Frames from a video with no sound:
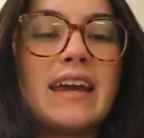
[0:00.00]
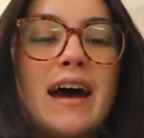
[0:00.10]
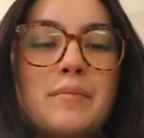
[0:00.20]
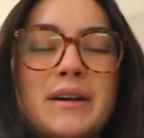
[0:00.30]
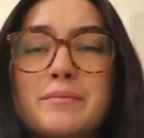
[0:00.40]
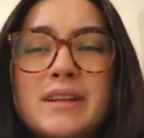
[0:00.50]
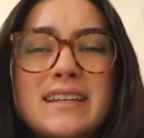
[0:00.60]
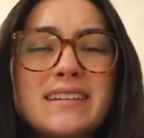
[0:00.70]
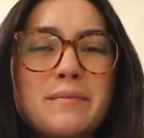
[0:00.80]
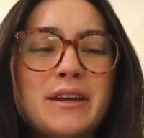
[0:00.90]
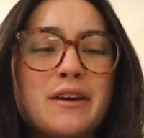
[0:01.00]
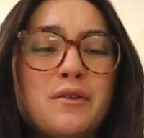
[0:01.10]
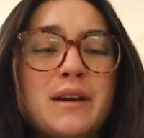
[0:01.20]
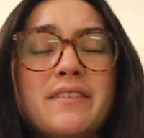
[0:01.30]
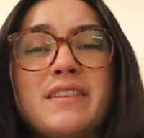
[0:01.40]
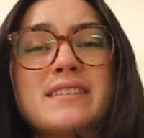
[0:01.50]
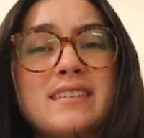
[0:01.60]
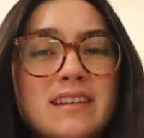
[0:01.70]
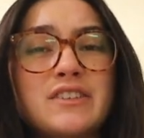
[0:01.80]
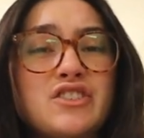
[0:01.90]
Yeah, but please let me know if this
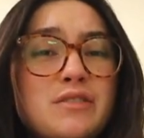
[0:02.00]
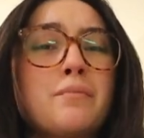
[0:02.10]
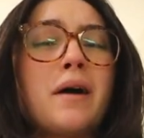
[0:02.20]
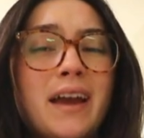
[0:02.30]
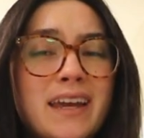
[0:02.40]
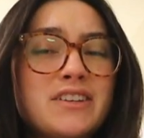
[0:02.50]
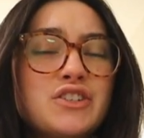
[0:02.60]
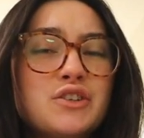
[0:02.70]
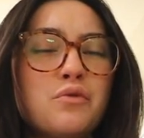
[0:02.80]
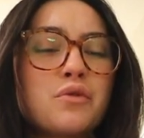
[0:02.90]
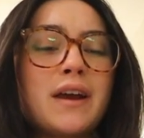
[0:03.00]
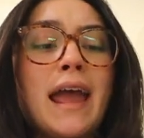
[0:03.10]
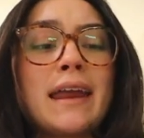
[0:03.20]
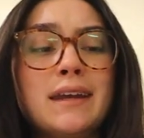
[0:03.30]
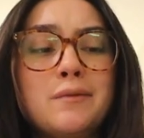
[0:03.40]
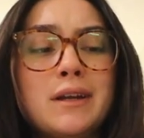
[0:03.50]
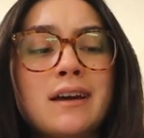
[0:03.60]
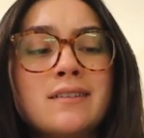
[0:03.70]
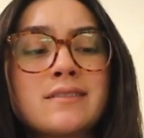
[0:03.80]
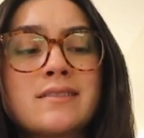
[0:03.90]
is like just my issue or anyone
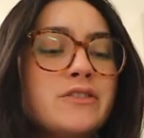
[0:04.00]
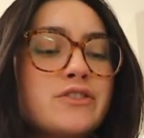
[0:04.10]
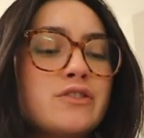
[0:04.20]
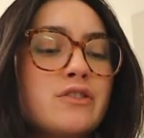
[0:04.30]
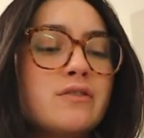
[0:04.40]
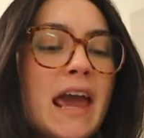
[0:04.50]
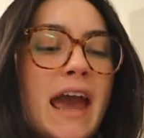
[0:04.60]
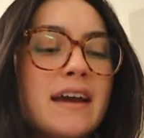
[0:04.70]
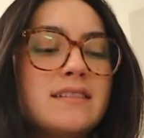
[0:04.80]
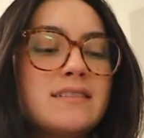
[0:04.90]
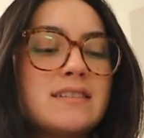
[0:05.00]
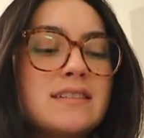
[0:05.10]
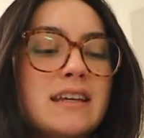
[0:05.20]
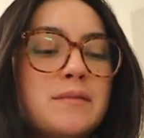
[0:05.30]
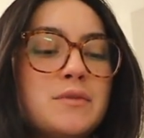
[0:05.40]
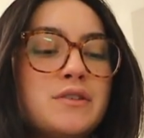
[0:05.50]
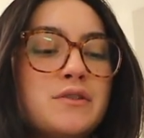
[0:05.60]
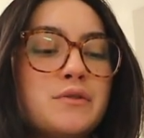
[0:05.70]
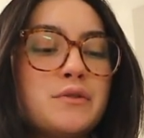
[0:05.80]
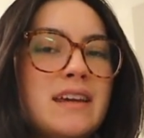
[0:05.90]
else just can't seem
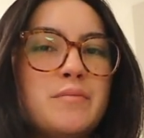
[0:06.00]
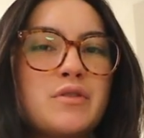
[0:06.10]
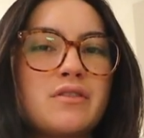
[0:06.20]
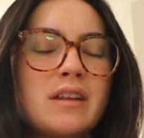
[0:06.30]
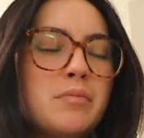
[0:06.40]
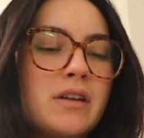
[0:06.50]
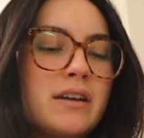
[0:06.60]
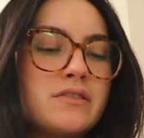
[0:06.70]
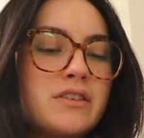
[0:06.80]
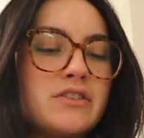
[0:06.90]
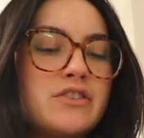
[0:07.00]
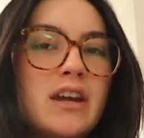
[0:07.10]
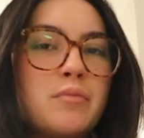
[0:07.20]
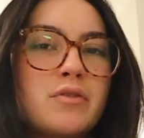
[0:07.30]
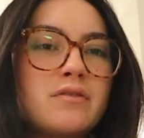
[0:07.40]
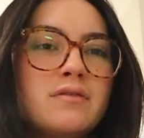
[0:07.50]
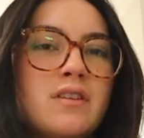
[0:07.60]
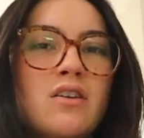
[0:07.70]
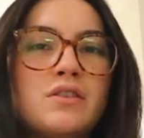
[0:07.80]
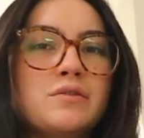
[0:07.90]
to keep their lip liners in shape or
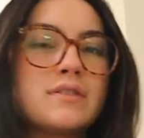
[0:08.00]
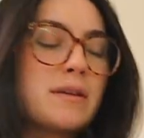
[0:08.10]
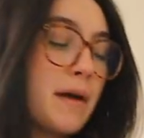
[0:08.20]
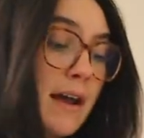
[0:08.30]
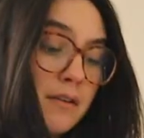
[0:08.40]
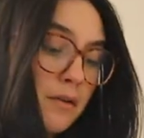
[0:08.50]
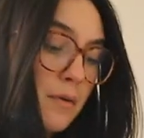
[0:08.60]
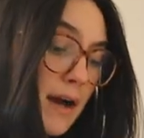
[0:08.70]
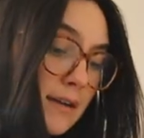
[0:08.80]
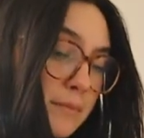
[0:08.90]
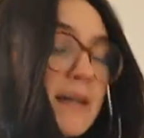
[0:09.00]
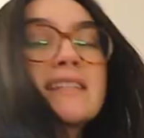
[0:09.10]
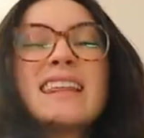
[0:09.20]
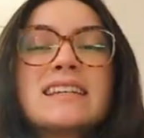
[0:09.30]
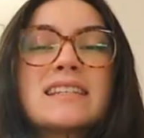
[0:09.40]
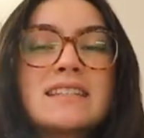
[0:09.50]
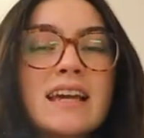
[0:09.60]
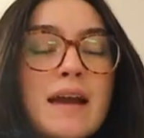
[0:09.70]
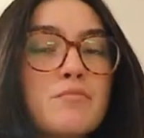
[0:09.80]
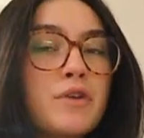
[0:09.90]
not lose them. I I don't know why. I think it's because like
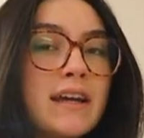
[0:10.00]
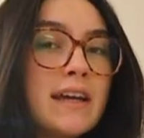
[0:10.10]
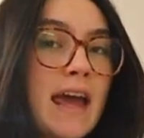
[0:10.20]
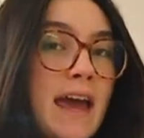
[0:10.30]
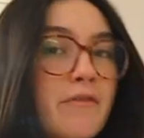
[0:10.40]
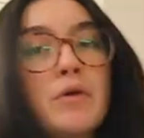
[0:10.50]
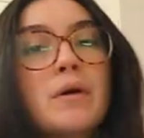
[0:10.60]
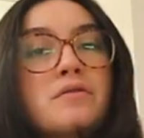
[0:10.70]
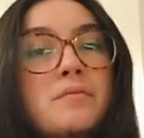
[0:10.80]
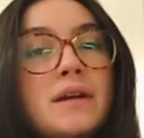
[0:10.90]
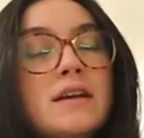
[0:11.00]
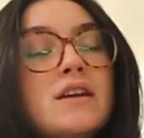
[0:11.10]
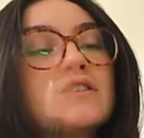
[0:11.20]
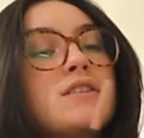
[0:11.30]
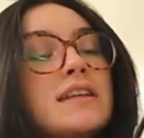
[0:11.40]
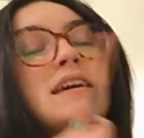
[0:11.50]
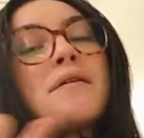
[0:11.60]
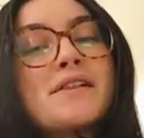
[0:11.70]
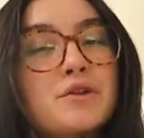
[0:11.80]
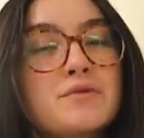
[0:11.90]
I bring it everywhere with me, so that's how
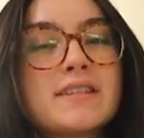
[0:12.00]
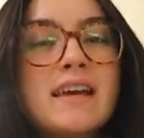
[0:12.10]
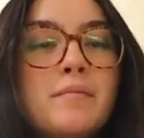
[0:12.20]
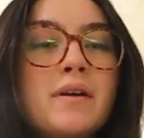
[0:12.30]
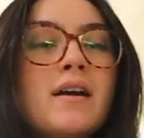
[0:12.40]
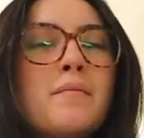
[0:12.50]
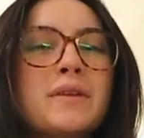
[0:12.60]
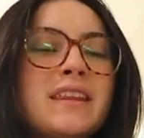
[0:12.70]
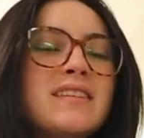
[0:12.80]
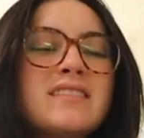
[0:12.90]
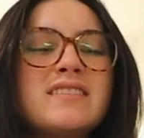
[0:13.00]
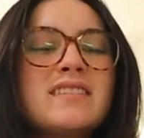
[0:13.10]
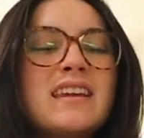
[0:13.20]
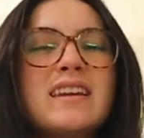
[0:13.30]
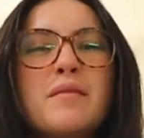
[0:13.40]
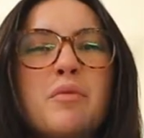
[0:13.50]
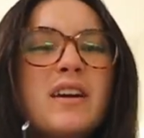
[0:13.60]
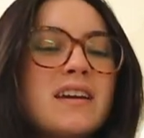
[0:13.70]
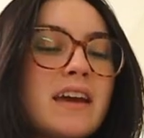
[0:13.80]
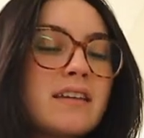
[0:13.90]
I lose them. But then this just ended up
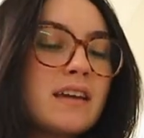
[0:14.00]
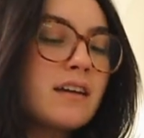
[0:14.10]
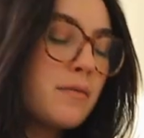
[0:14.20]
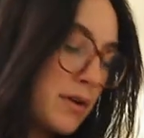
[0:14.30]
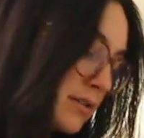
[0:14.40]
breaking. Like, come